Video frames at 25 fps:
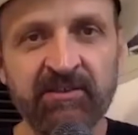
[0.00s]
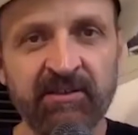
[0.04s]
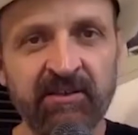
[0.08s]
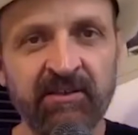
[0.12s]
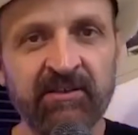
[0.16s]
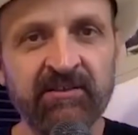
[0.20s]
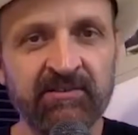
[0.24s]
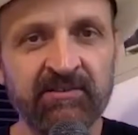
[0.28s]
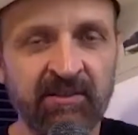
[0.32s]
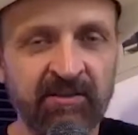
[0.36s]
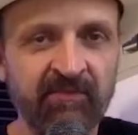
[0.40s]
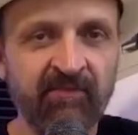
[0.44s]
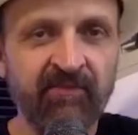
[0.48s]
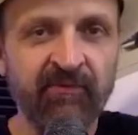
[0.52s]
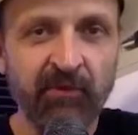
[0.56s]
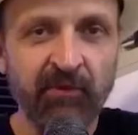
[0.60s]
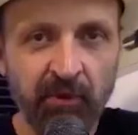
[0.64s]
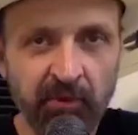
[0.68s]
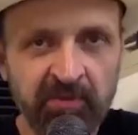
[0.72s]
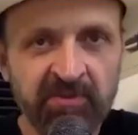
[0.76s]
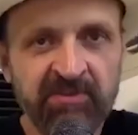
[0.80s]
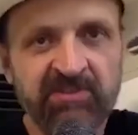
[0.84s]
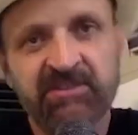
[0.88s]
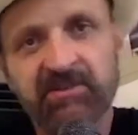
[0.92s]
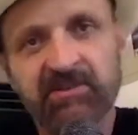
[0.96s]

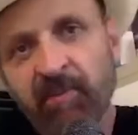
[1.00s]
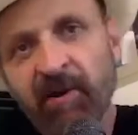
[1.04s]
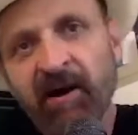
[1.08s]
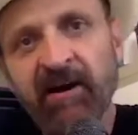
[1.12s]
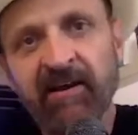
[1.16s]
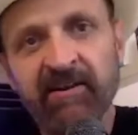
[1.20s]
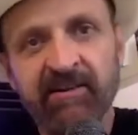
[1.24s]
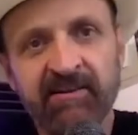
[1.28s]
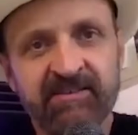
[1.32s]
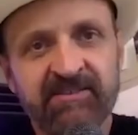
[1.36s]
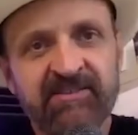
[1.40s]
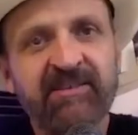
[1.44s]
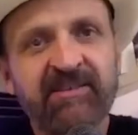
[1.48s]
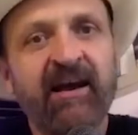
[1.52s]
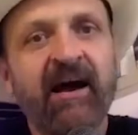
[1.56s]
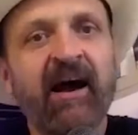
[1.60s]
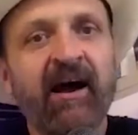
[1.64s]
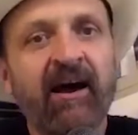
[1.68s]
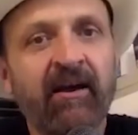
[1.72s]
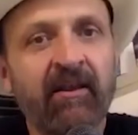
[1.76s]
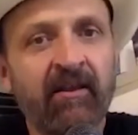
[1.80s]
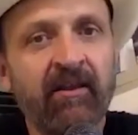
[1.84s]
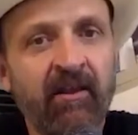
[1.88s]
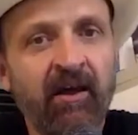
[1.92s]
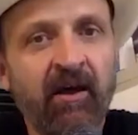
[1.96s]
influenced by this
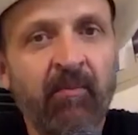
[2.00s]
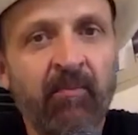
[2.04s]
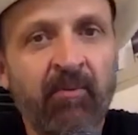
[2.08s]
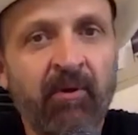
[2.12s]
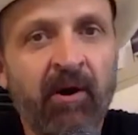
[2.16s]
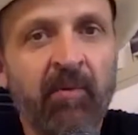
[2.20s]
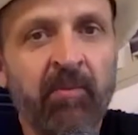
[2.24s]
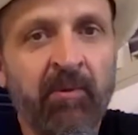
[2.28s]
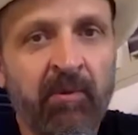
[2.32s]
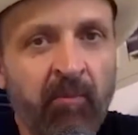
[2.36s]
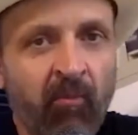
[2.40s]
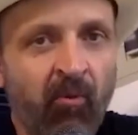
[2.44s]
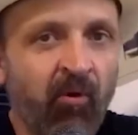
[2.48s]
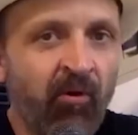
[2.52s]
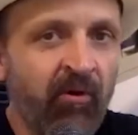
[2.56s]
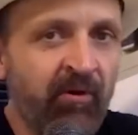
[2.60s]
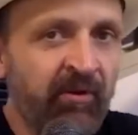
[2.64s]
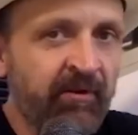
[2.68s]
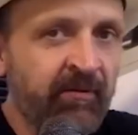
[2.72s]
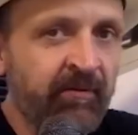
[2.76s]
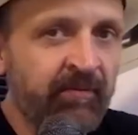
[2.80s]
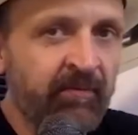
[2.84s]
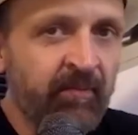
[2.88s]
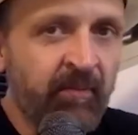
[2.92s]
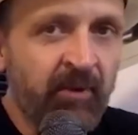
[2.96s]
guy a lot, probably more
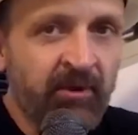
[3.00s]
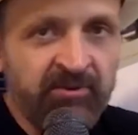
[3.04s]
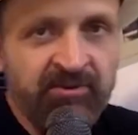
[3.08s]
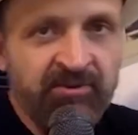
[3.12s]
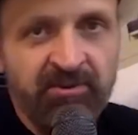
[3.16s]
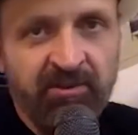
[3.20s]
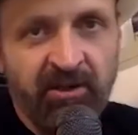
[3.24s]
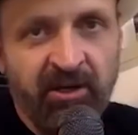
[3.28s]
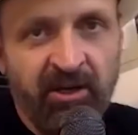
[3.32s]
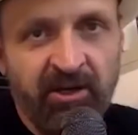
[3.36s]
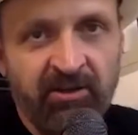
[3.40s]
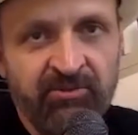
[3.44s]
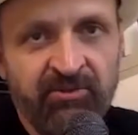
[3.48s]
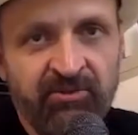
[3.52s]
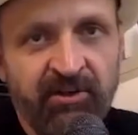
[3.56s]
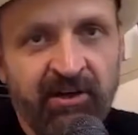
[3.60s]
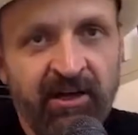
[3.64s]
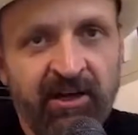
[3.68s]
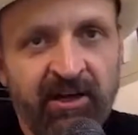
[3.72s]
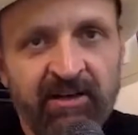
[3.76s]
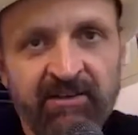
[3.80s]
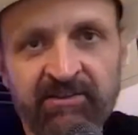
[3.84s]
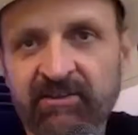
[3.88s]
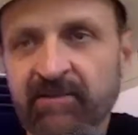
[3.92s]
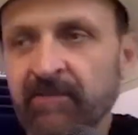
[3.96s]
than most of the country
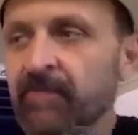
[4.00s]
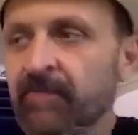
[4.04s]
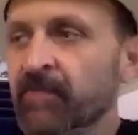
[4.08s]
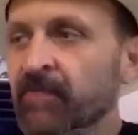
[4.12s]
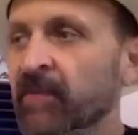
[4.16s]
guys.